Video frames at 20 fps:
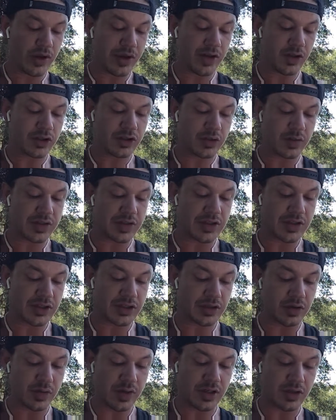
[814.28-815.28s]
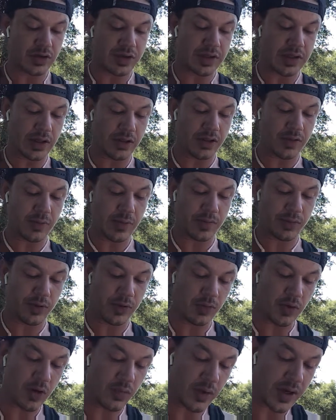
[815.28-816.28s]
We are here to assist you in your cellular
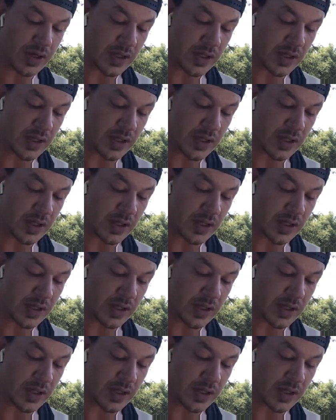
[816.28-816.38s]
memory